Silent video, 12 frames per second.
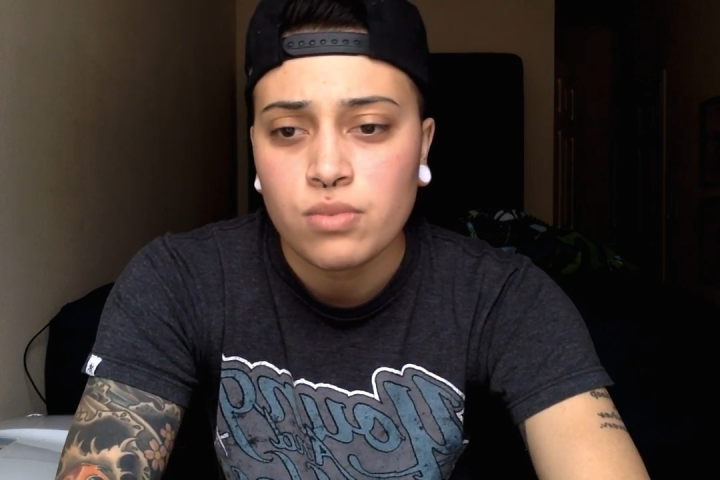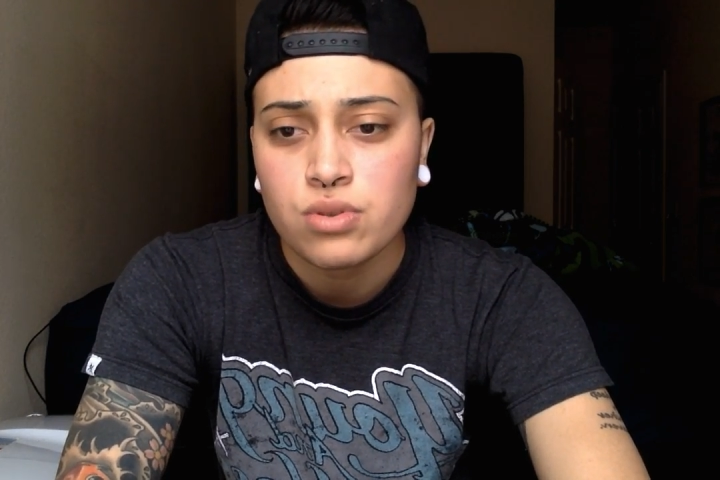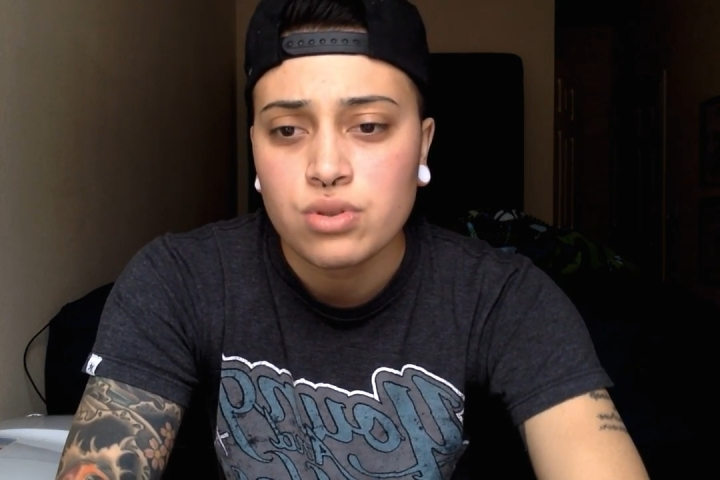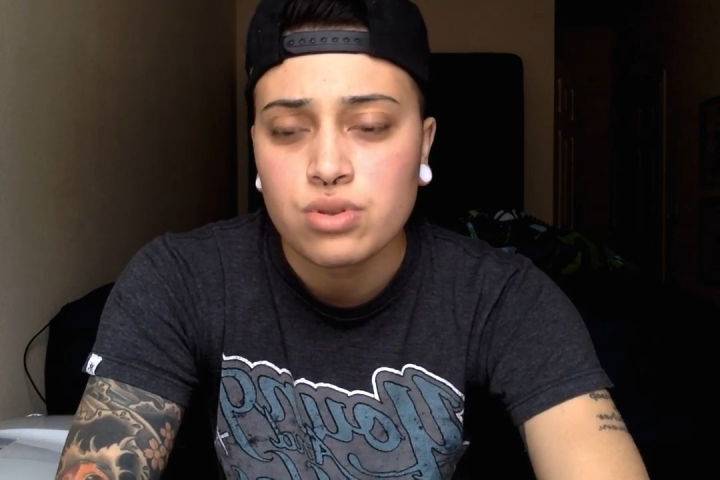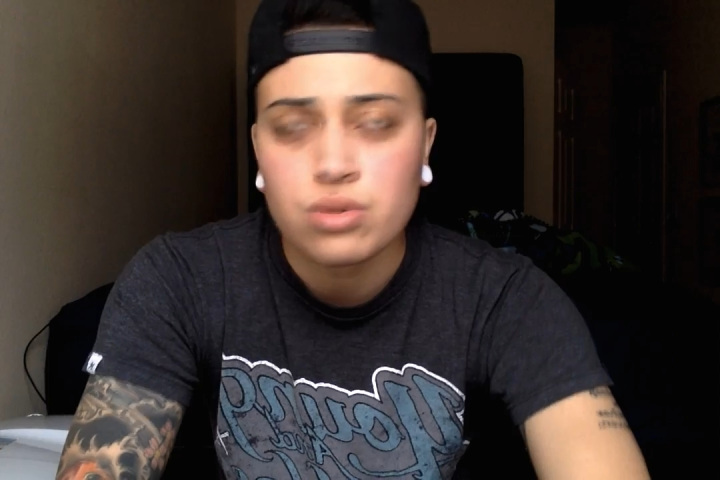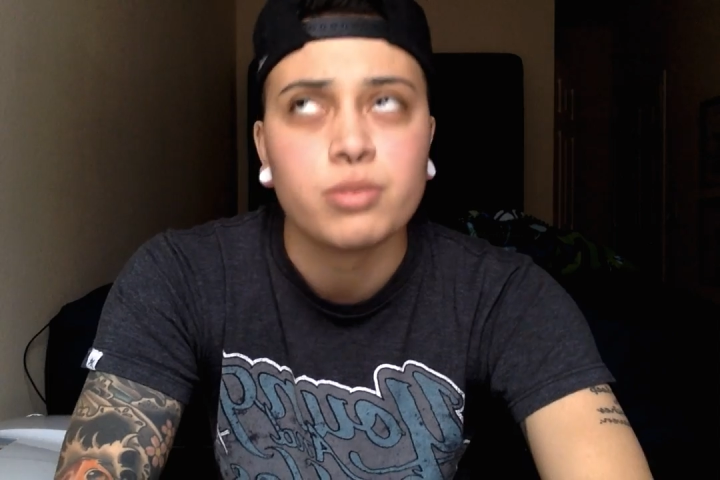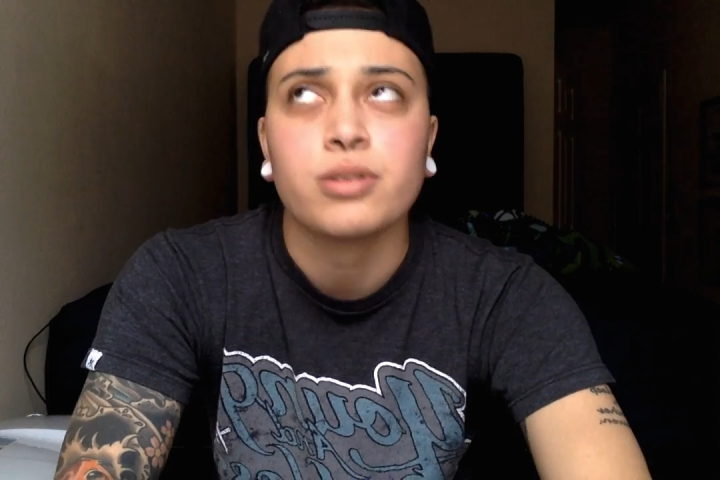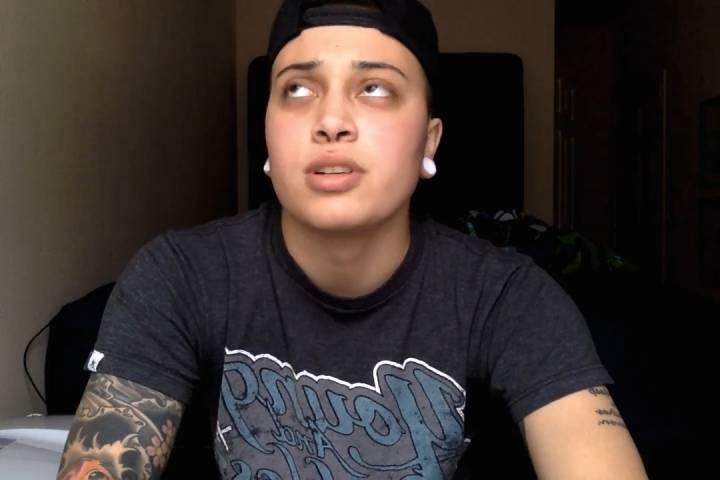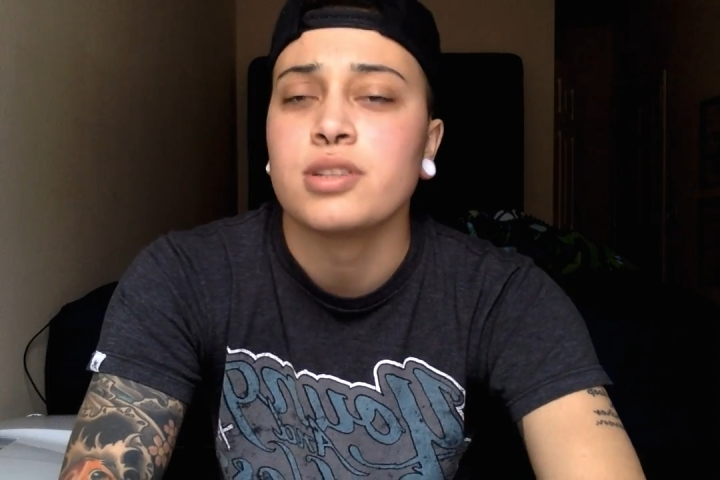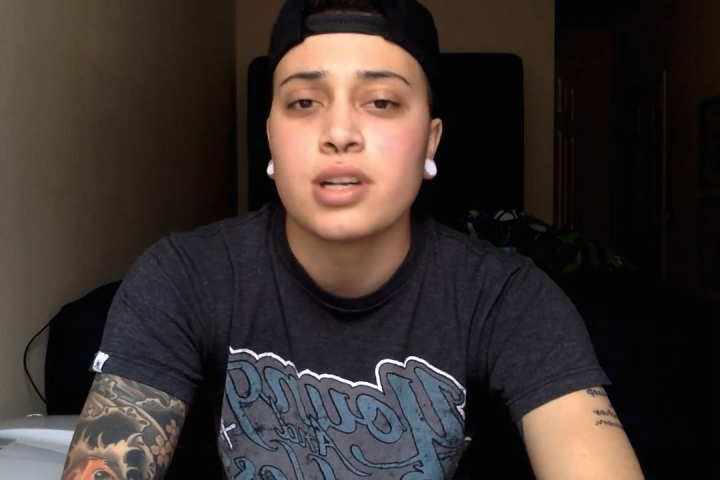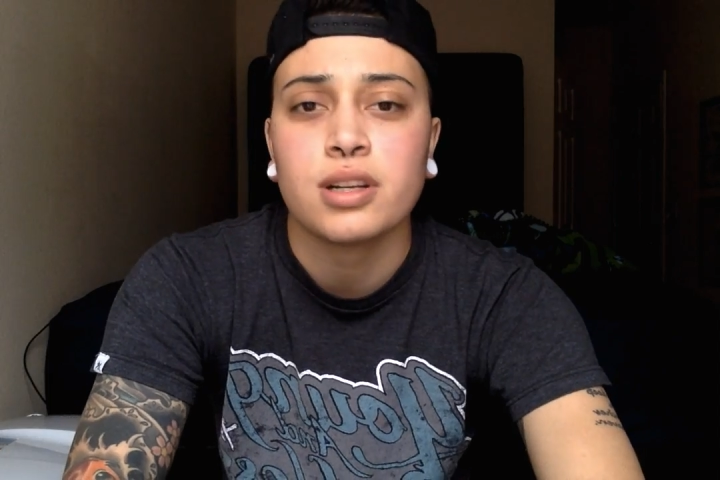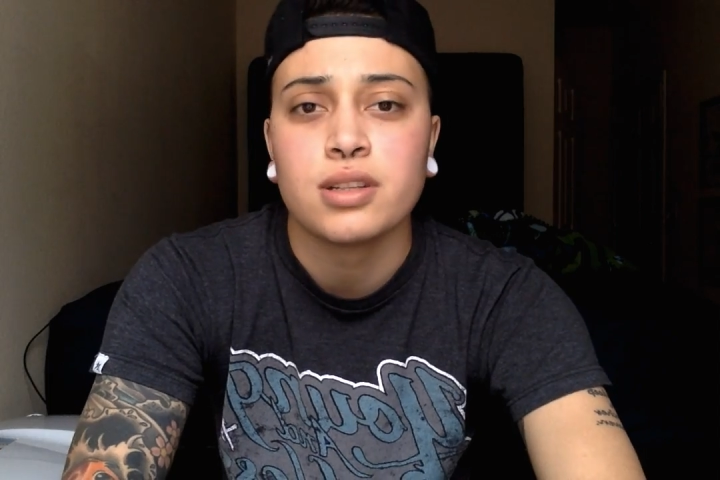Super
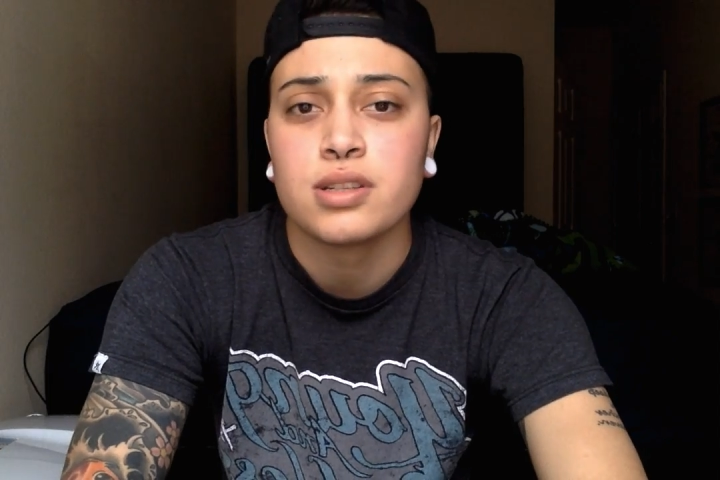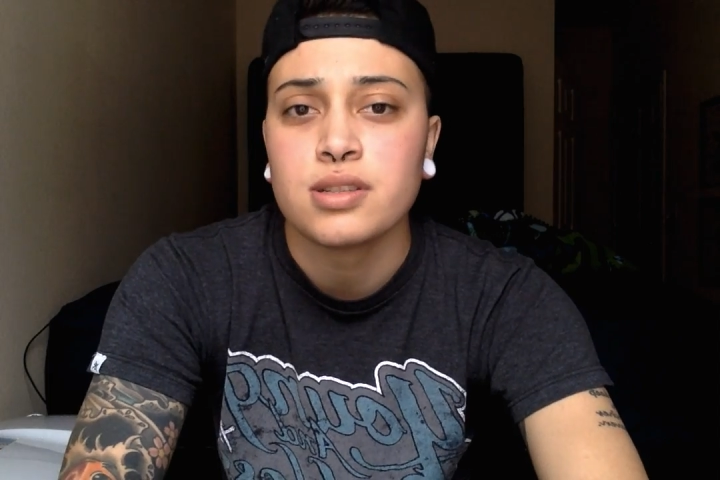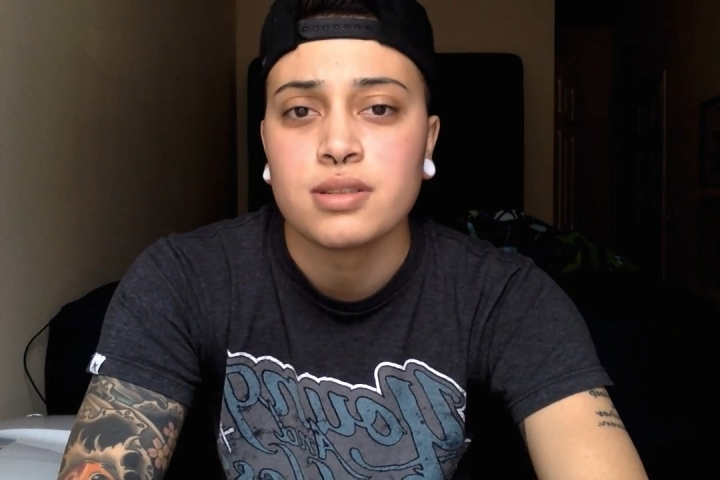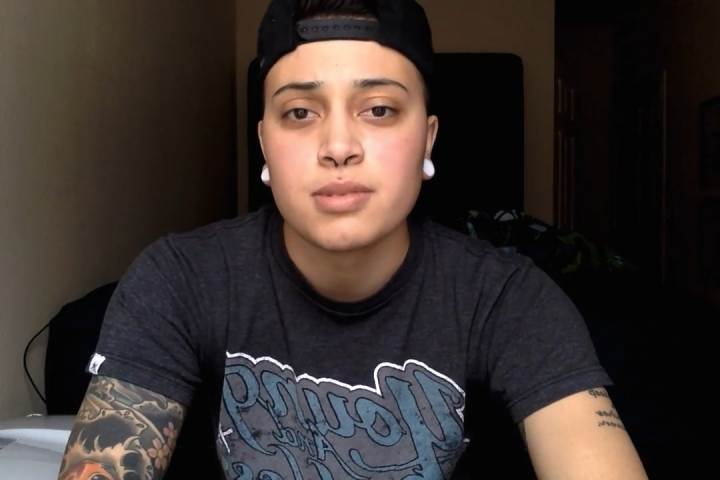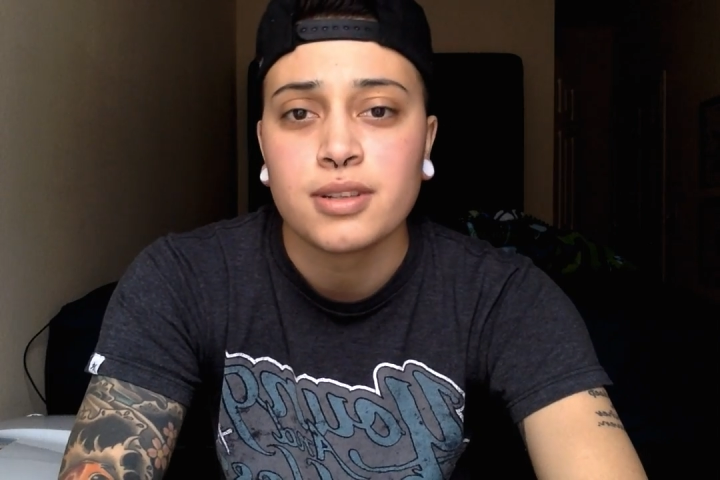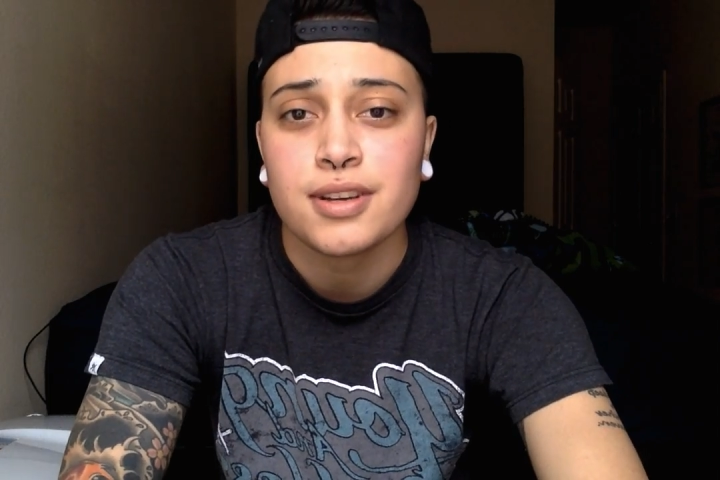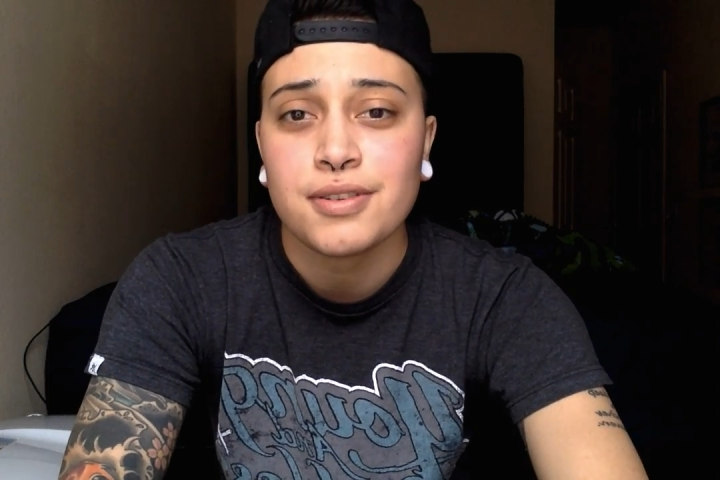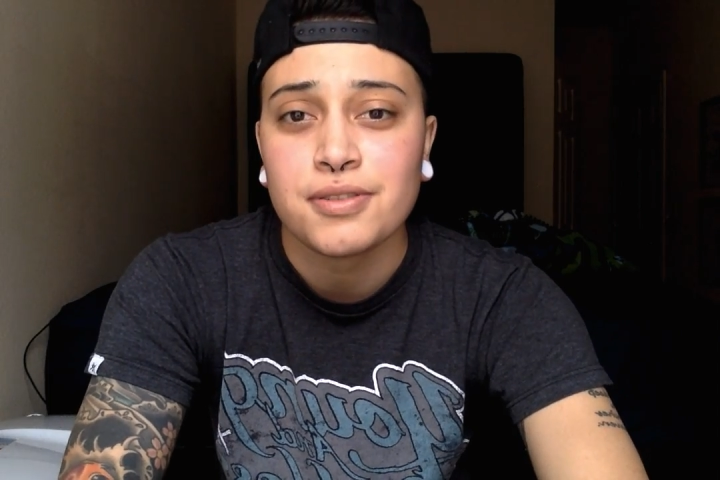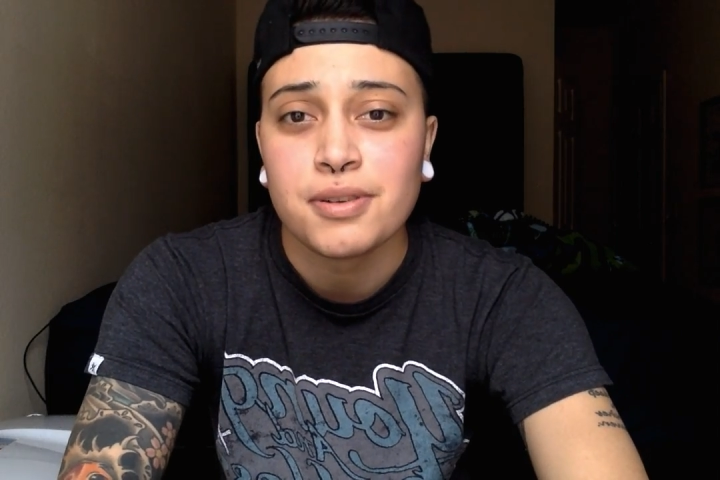excited that she's in my life.